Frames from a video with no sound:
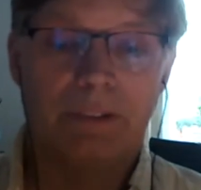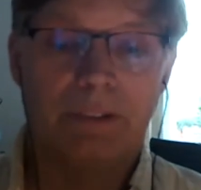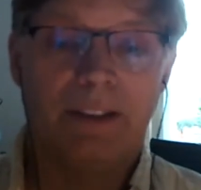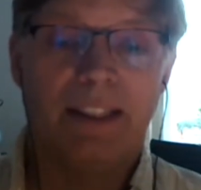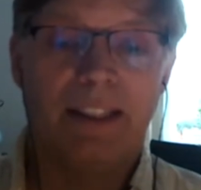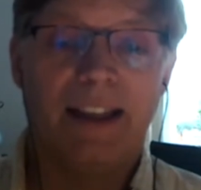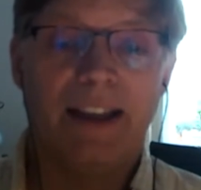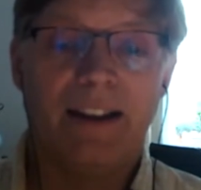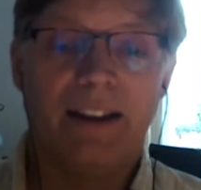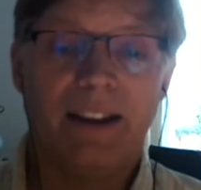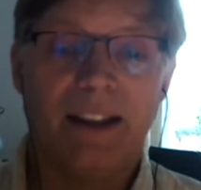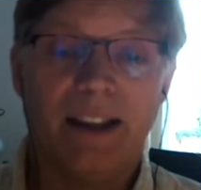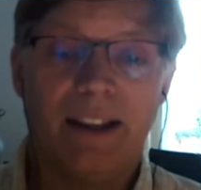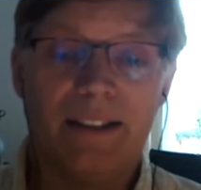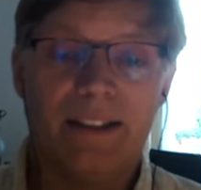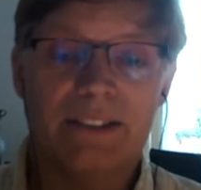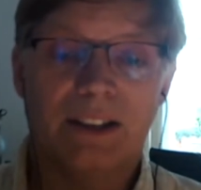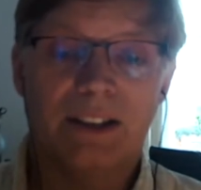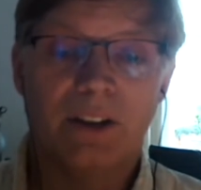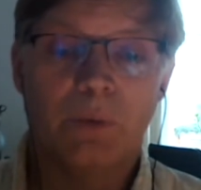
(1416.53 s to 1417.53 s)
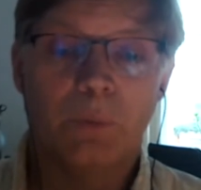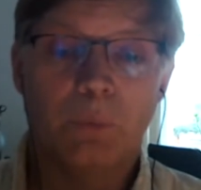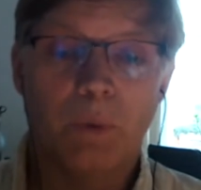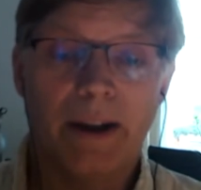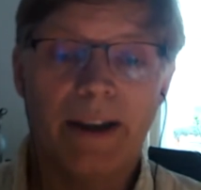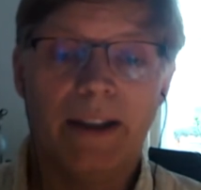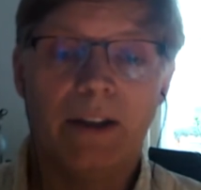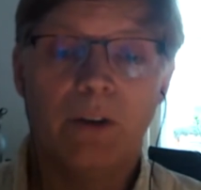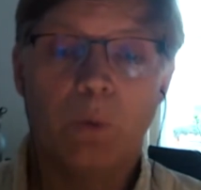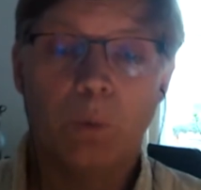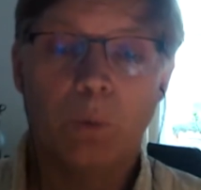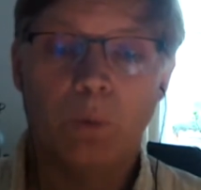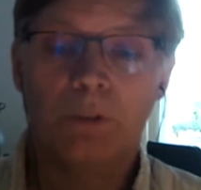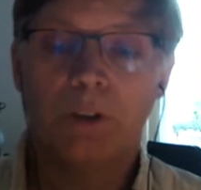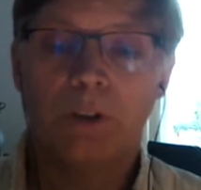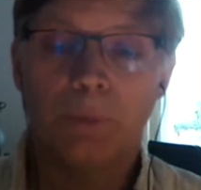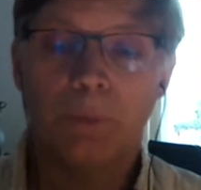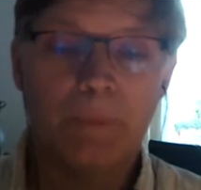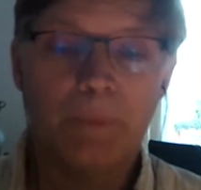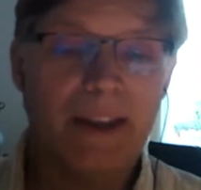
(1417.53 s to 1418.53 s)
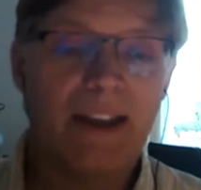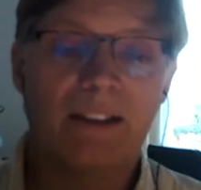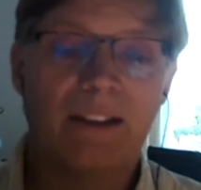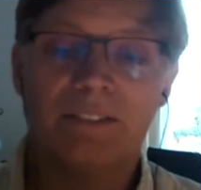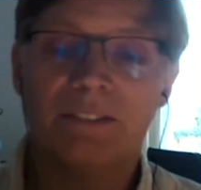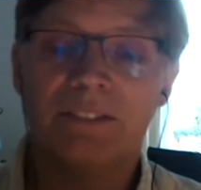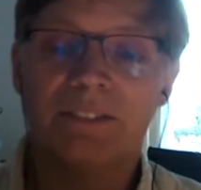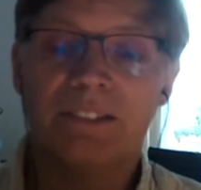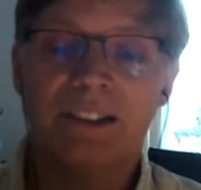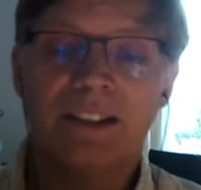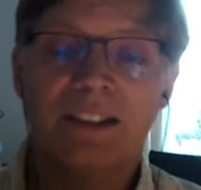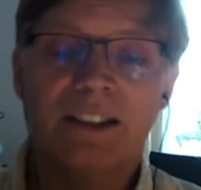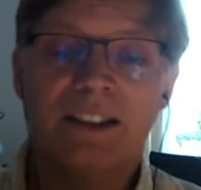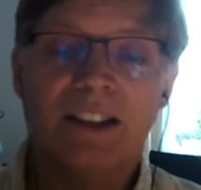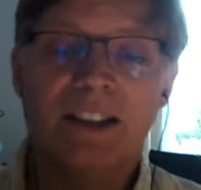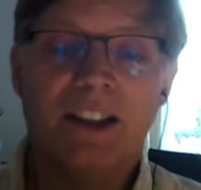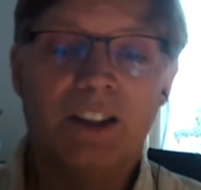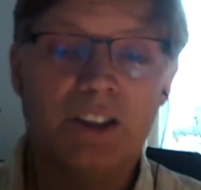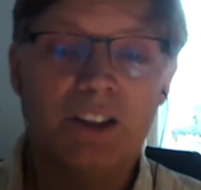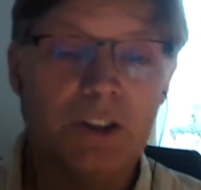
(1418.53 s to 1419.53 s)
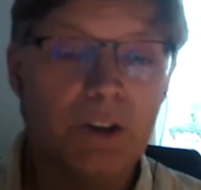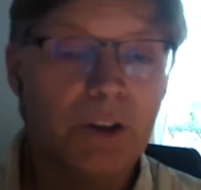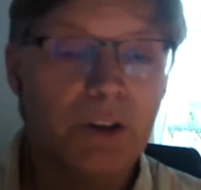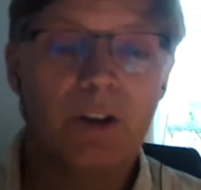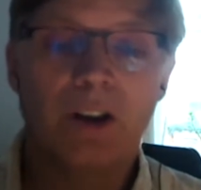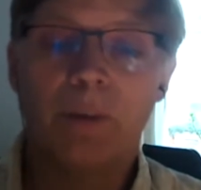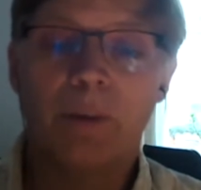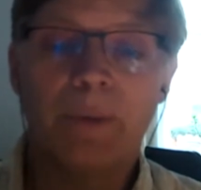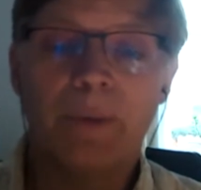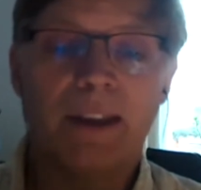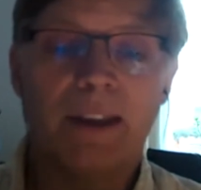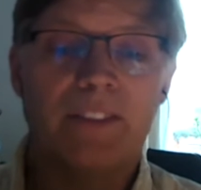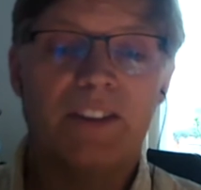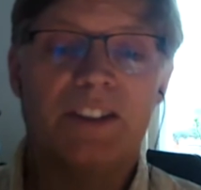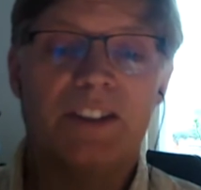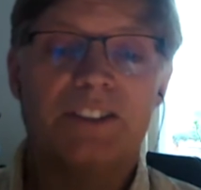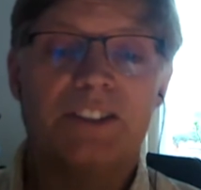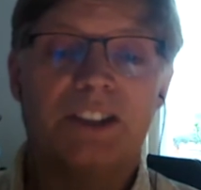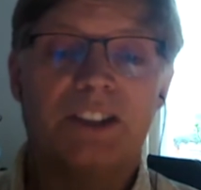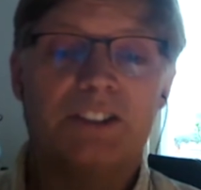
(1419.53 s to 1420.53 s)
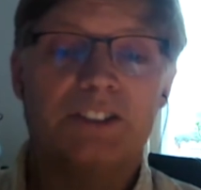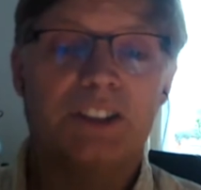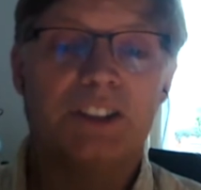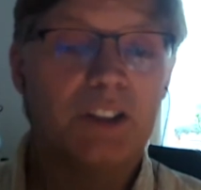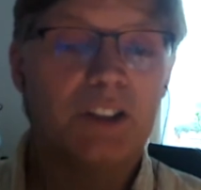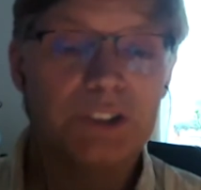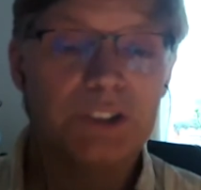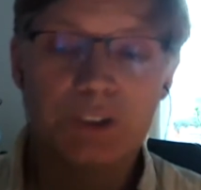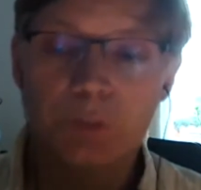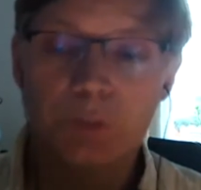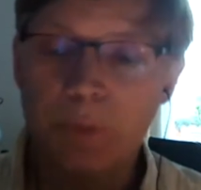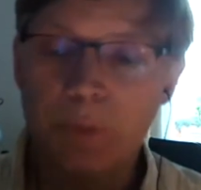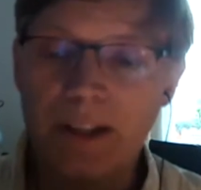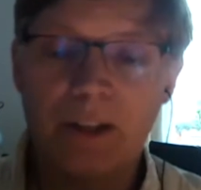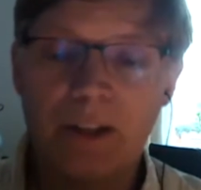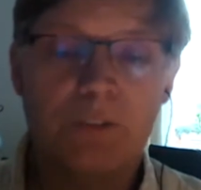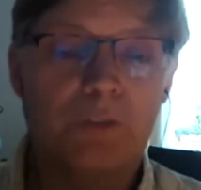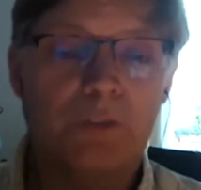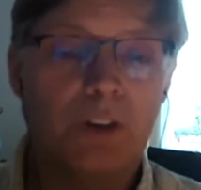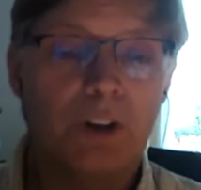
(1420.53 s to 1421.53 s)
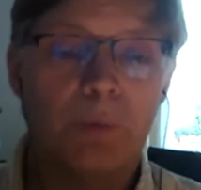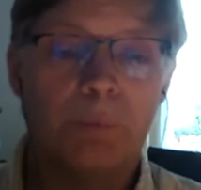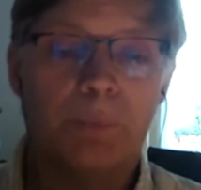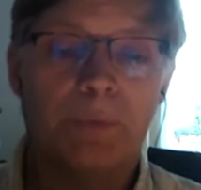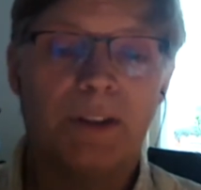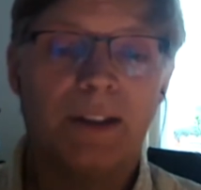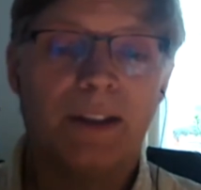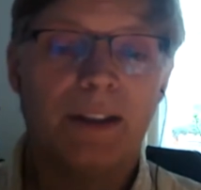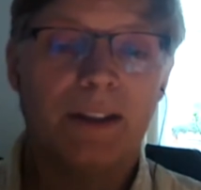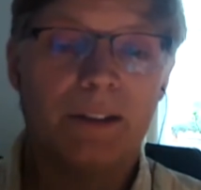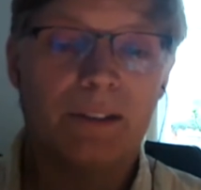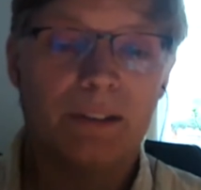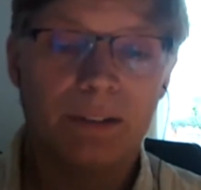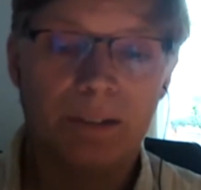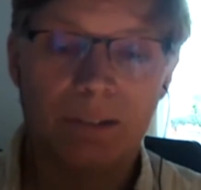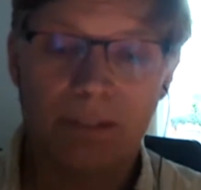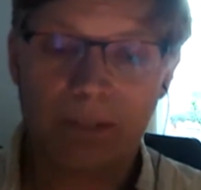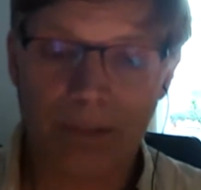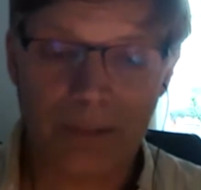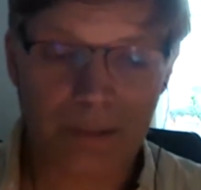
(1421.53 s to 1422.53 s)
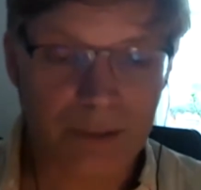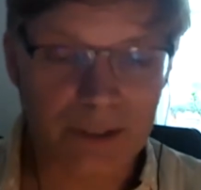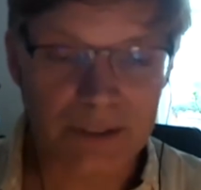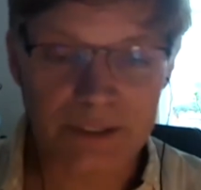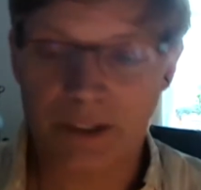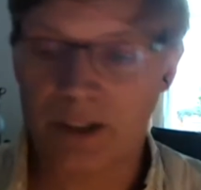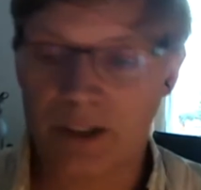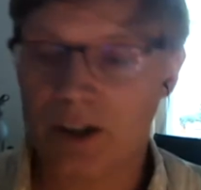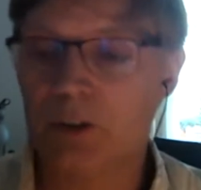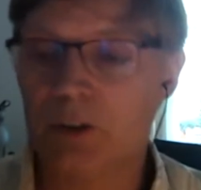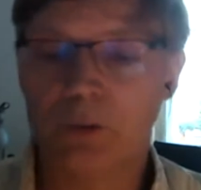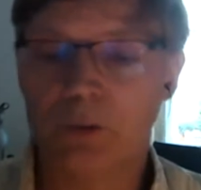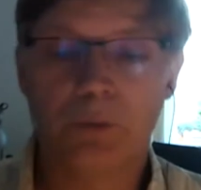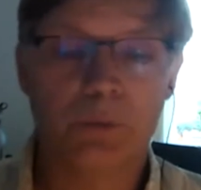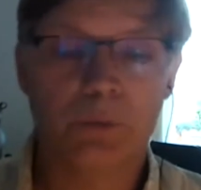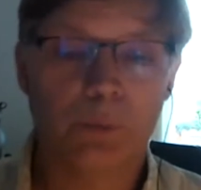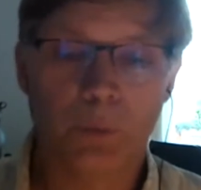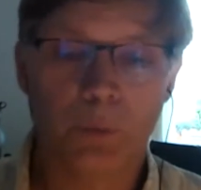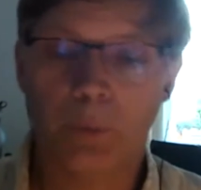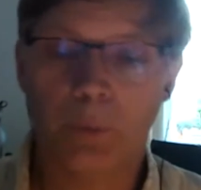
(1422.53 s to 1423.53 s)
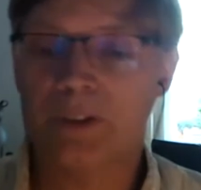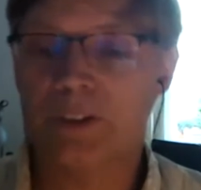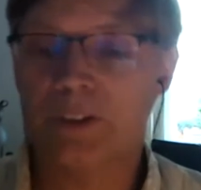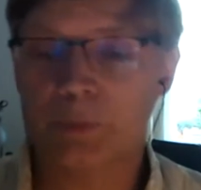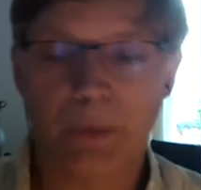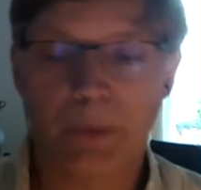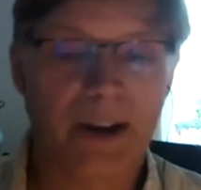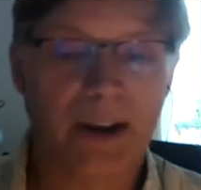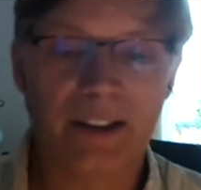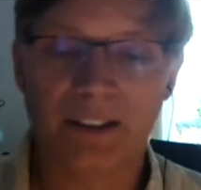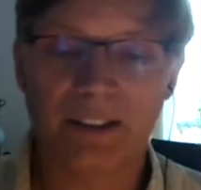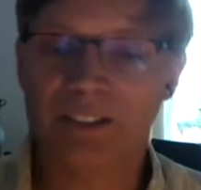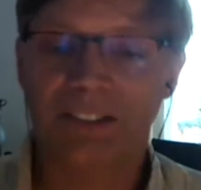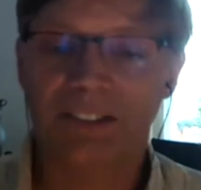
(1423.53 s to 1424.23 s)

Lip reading: That as a white older man, you're going to make the decision, and you just reconfirm in this young woman's mind